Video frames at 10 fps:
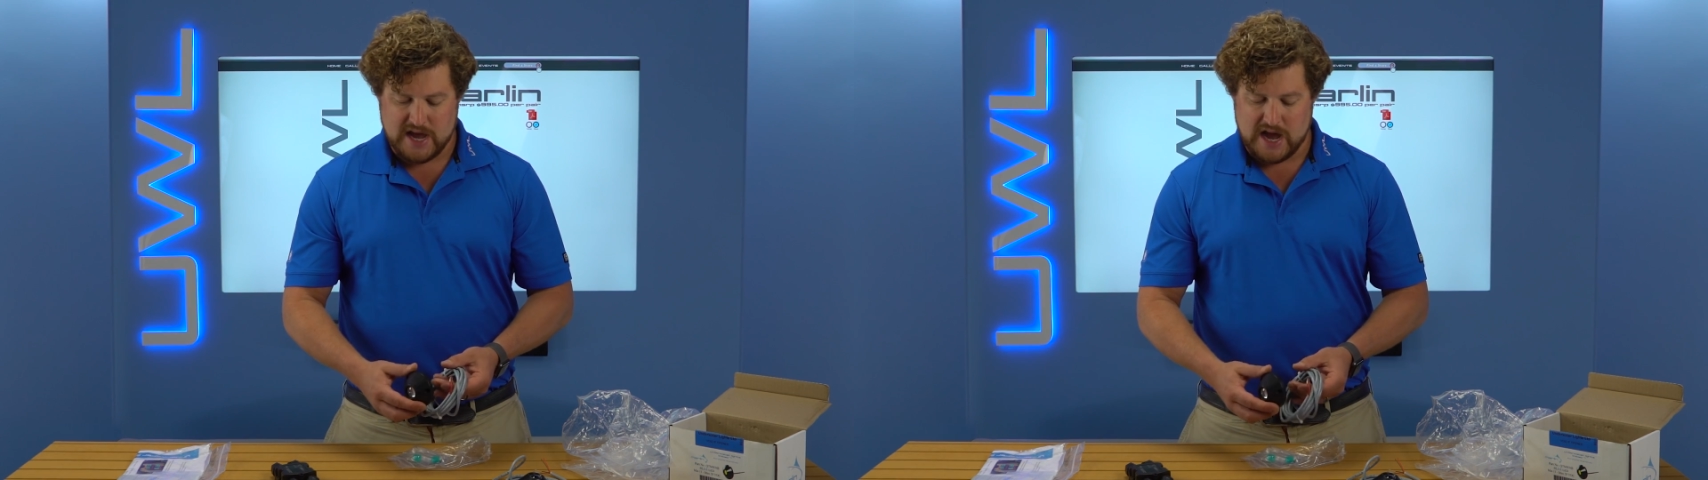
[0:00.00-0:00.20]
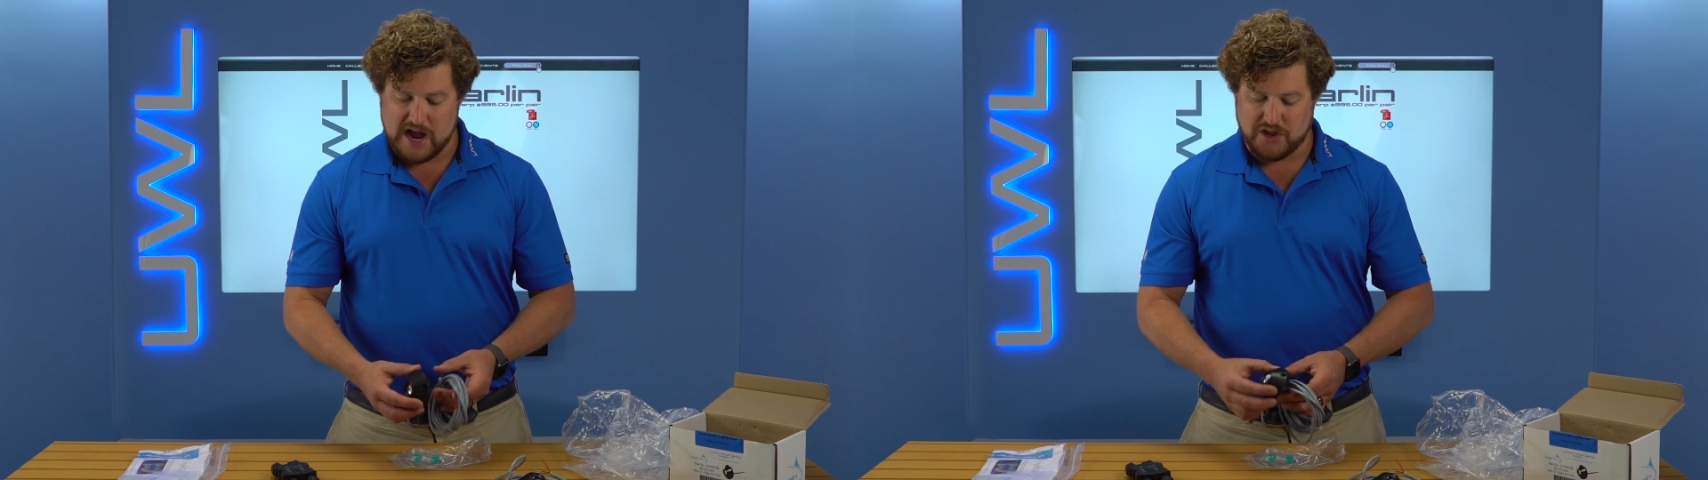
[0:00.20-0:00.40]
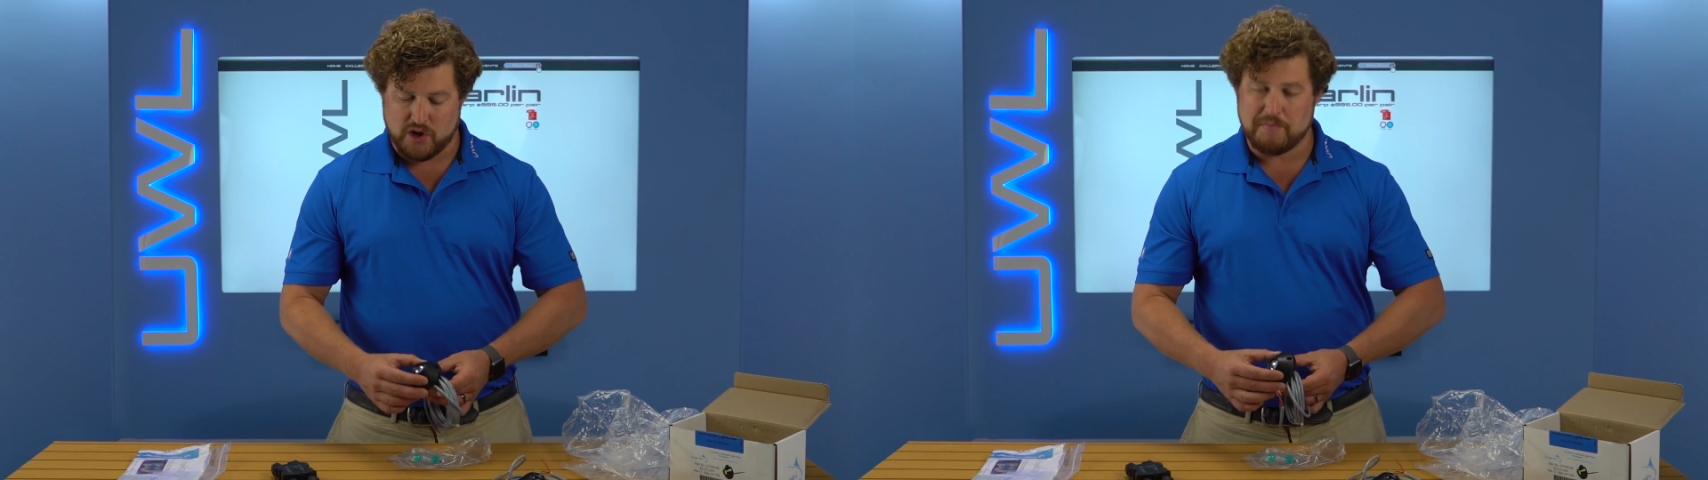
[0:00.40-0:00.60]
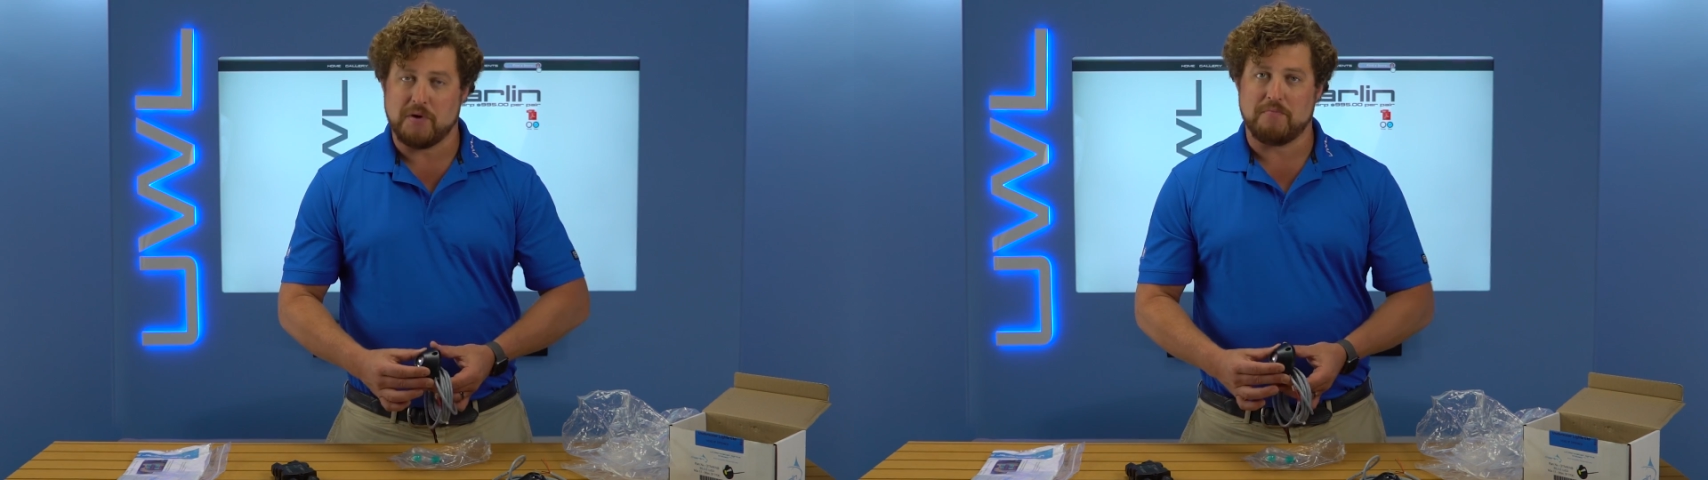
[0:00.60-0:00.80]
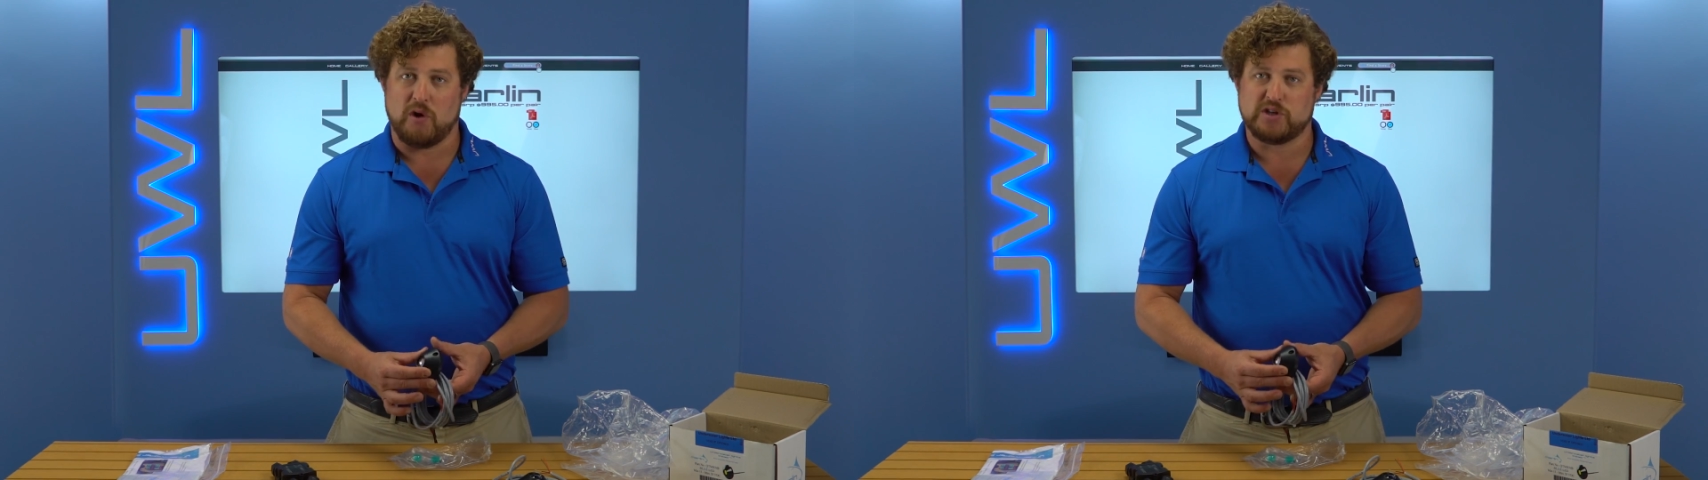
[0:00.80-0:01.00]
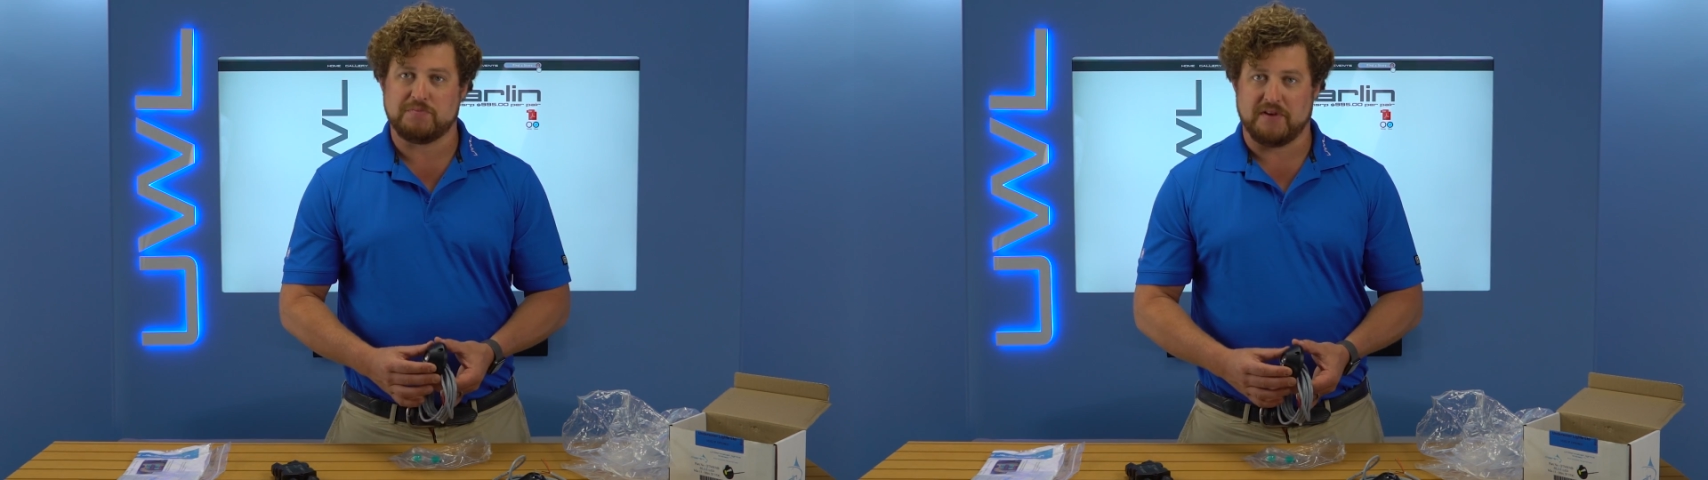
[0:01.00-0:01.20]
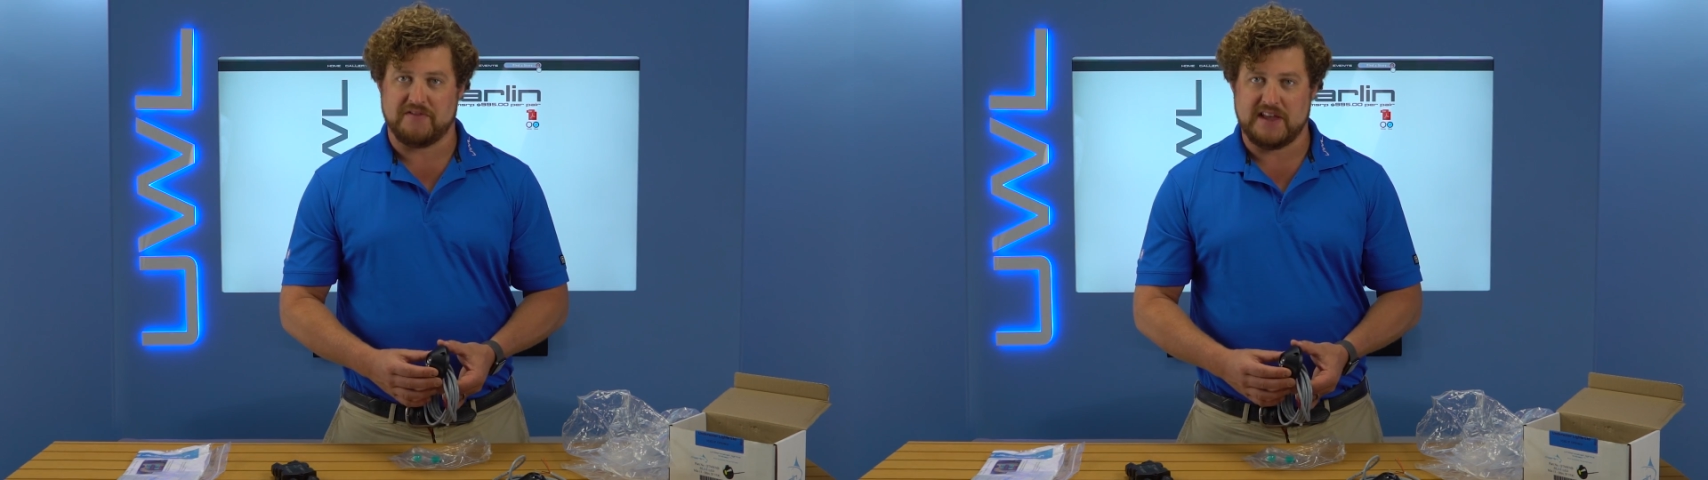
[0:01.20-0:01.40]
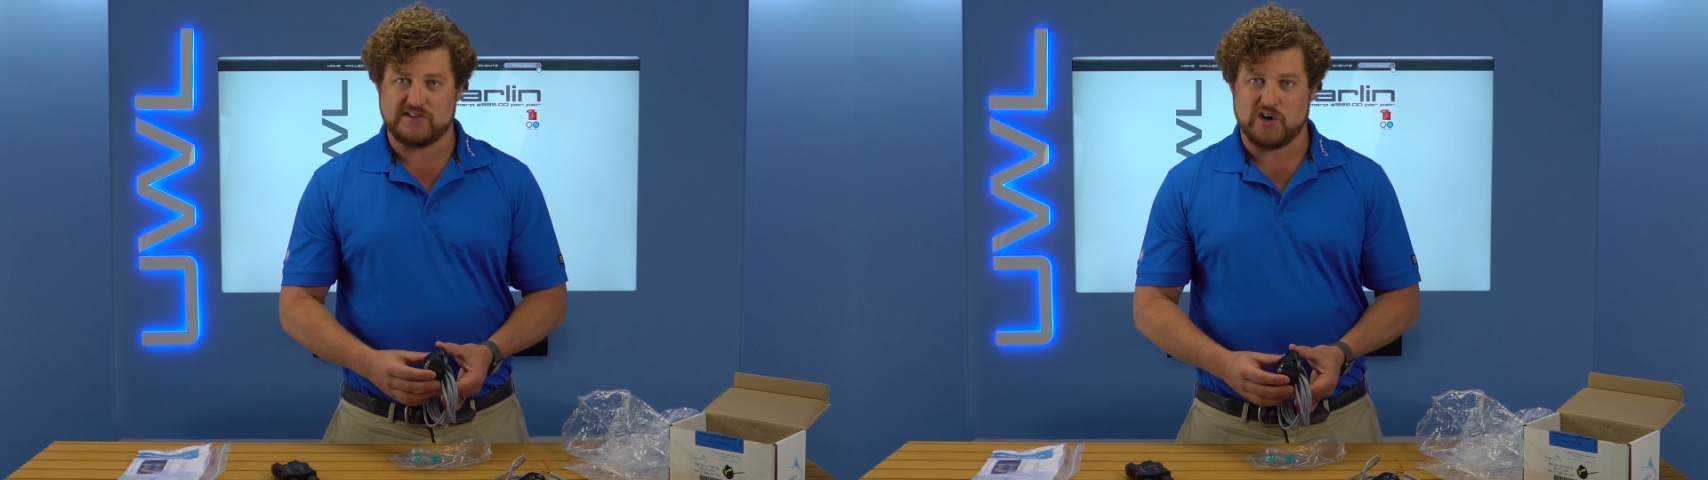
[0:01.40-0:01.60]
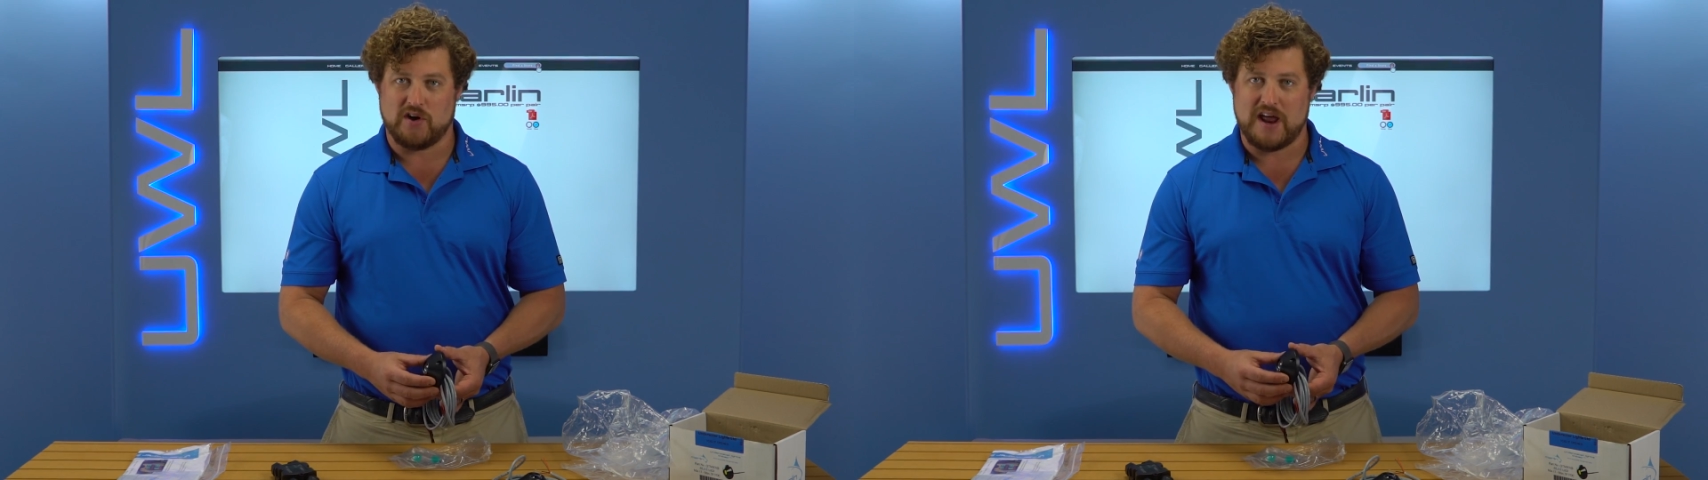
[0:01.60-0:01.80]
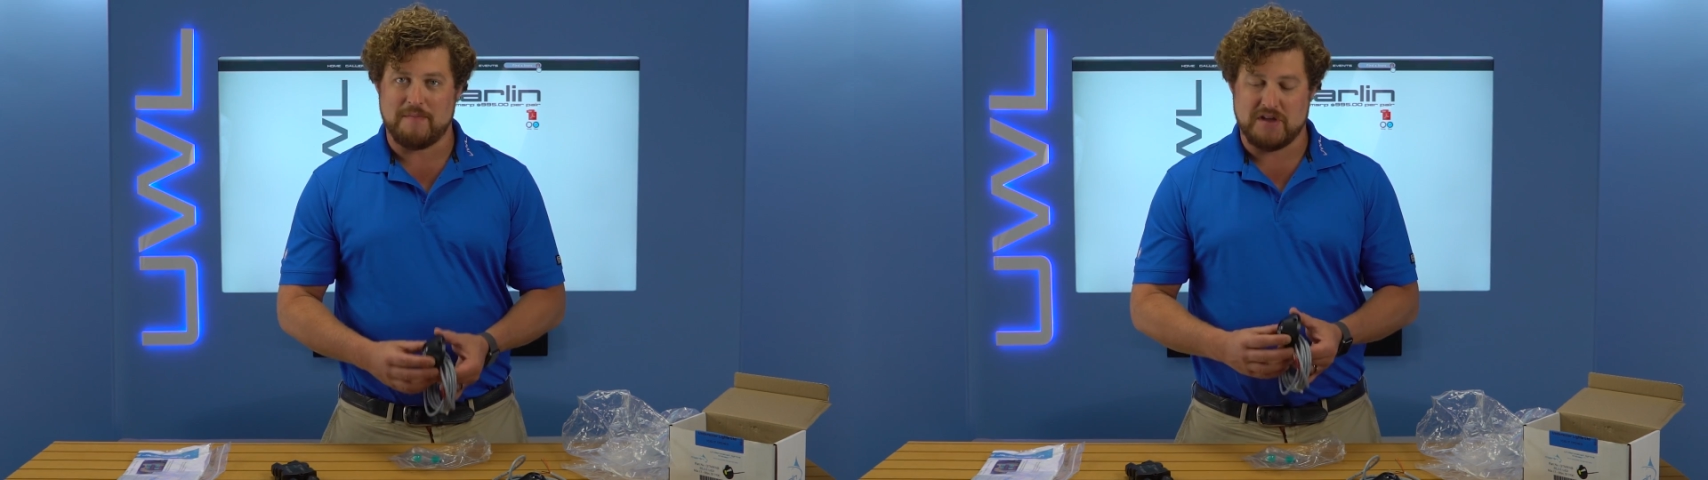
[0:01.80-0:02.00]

and you can put multiple of these on and